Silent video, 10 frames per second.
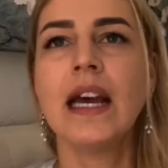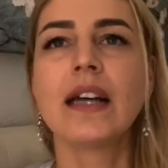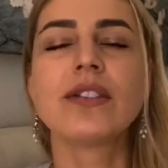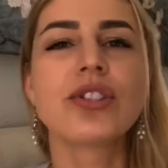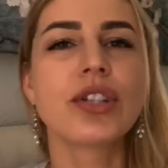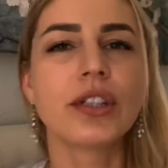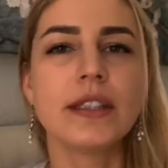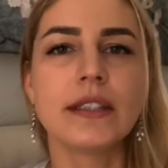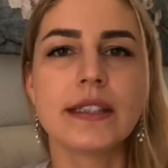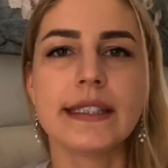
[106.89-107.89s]

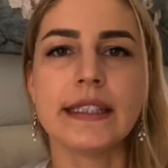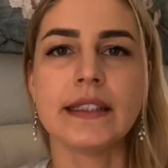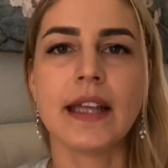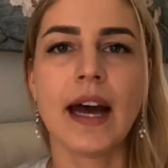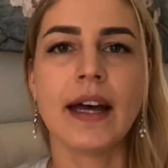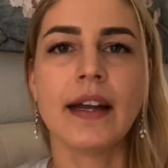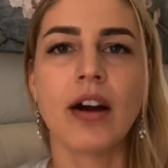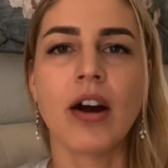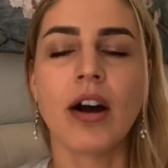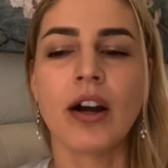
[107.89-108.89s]
uncertainty that
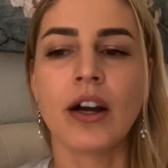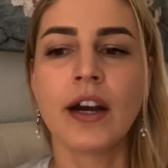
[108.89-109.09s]
are